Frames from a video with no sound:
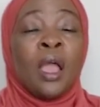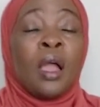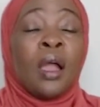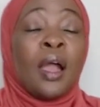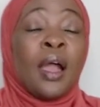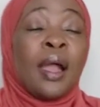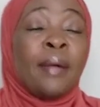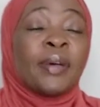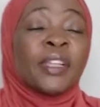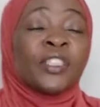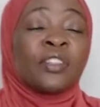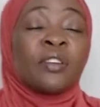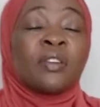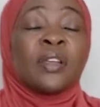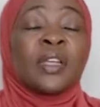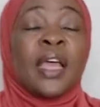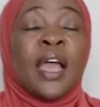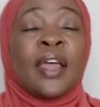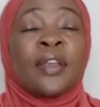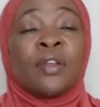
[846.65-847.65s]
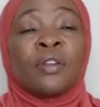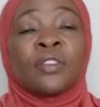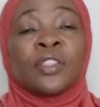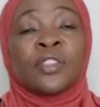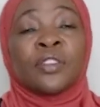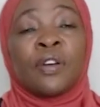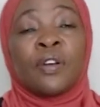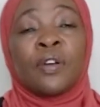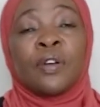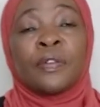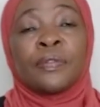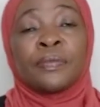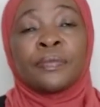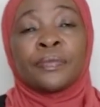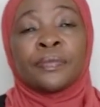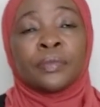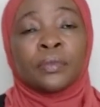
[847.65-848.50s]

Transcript: Amazon, and also